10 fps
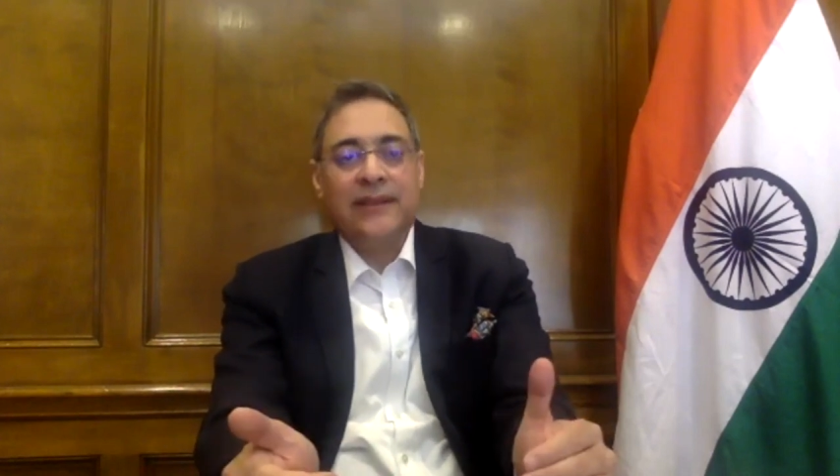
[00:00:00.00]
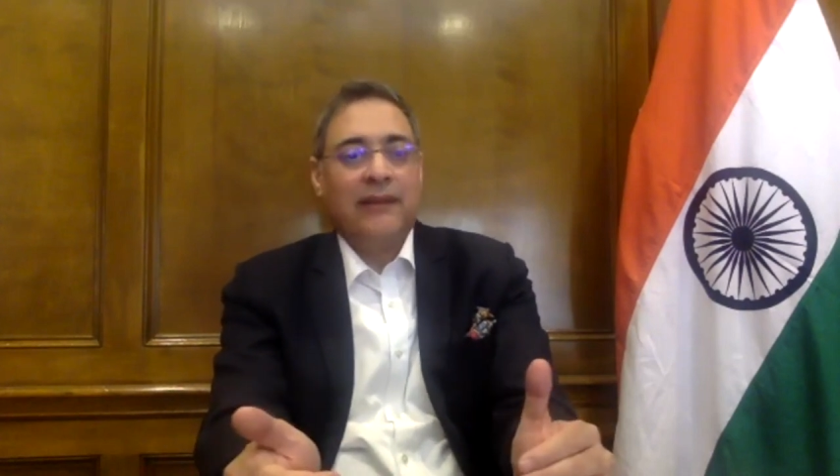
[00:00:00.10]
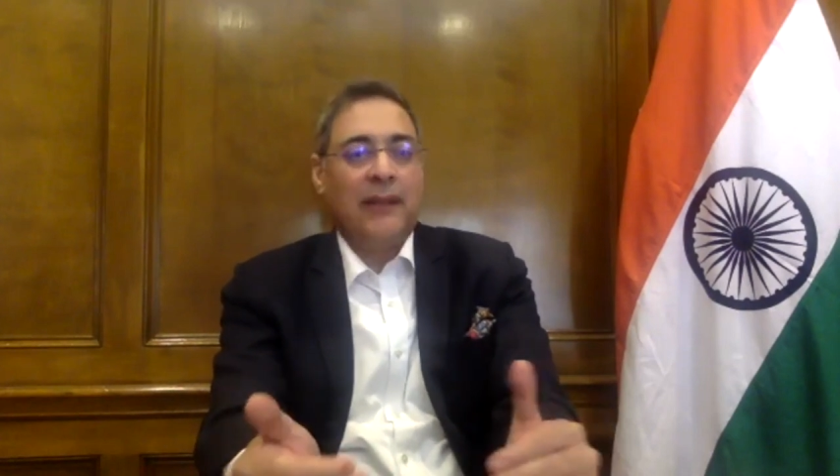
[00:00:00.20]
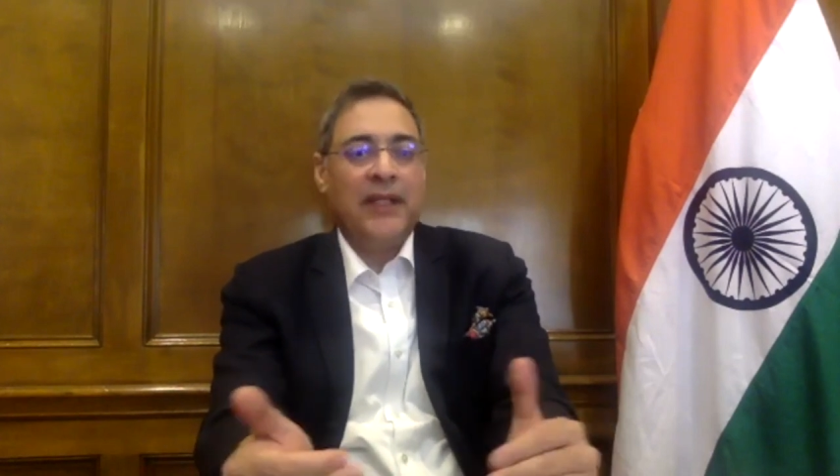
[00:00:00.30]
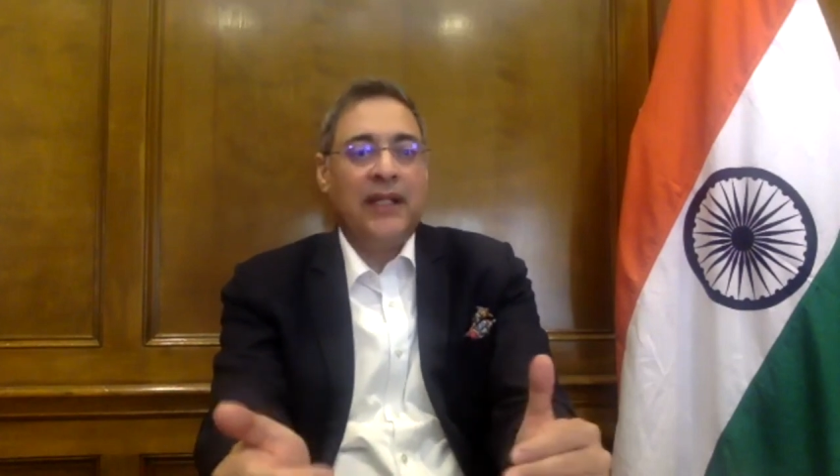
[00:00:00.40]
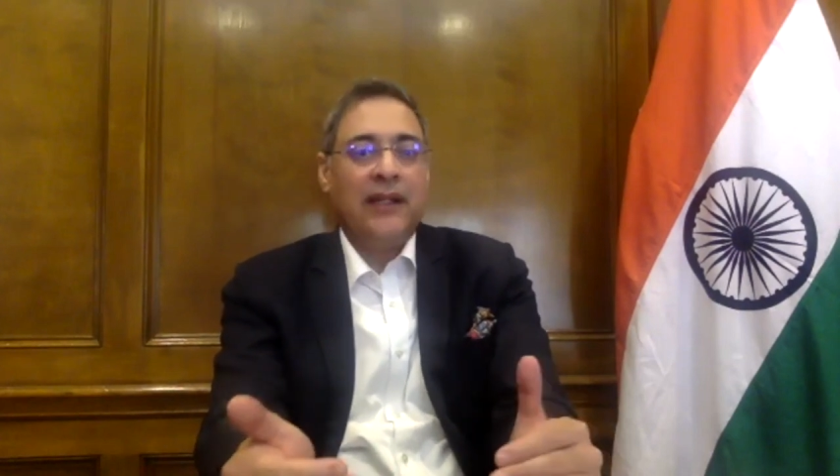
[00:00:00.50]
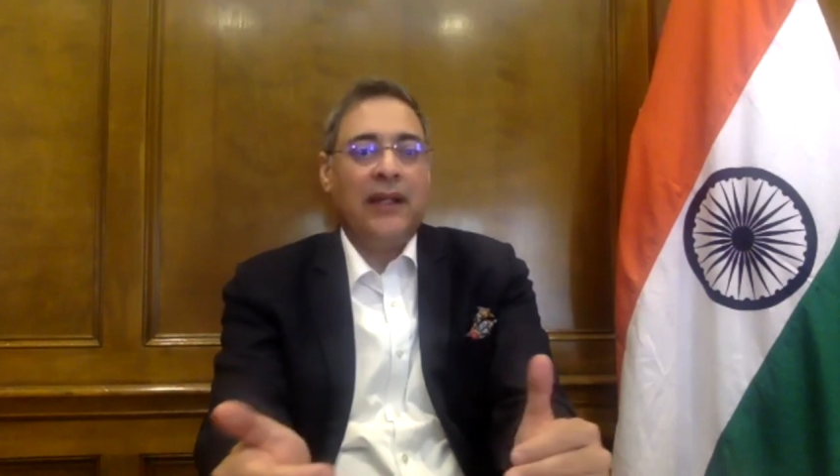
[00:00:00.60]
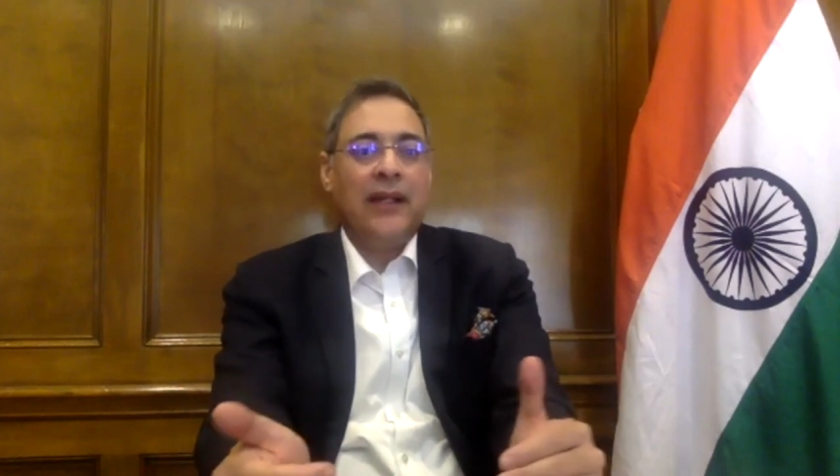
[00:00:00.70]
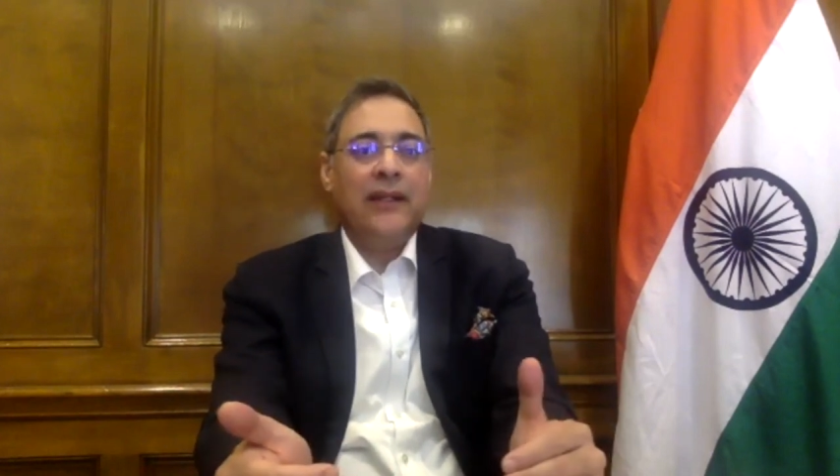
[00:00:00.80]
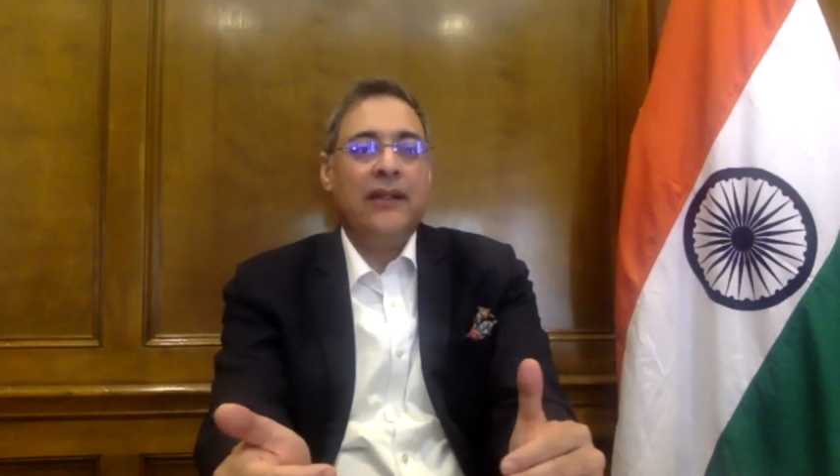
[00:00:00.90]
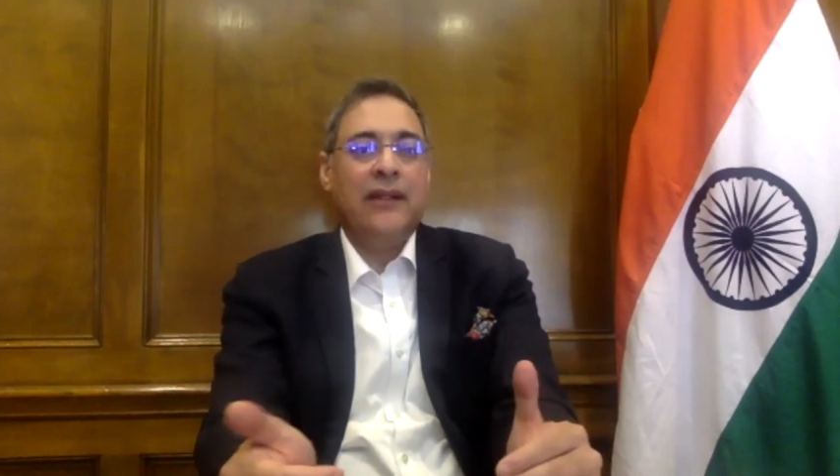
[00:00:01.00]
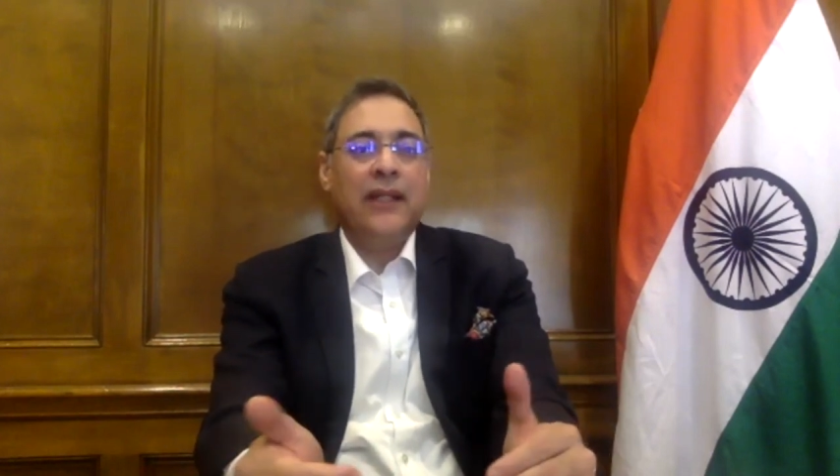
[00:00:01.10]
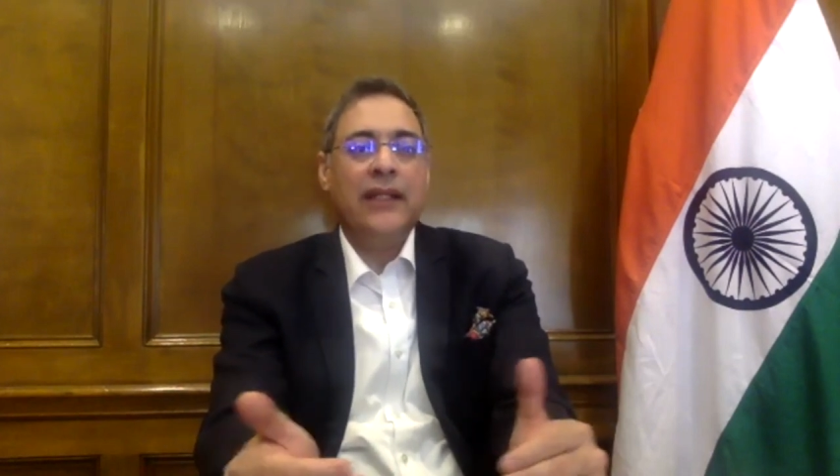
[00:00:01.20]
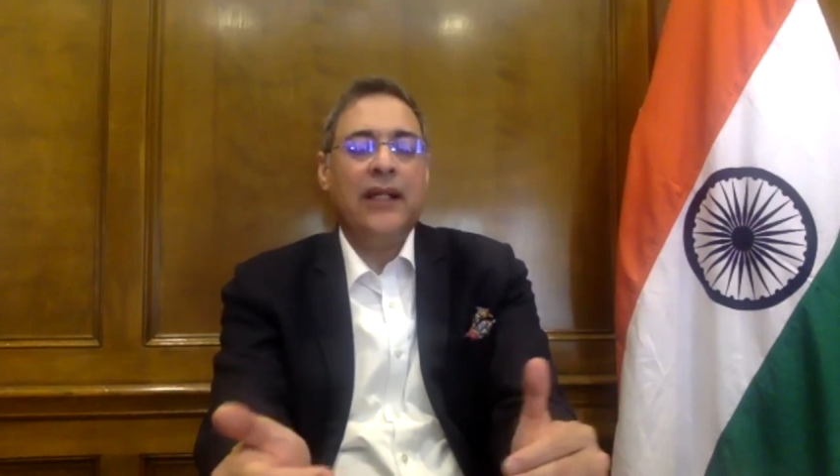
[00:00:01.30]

I mean, I really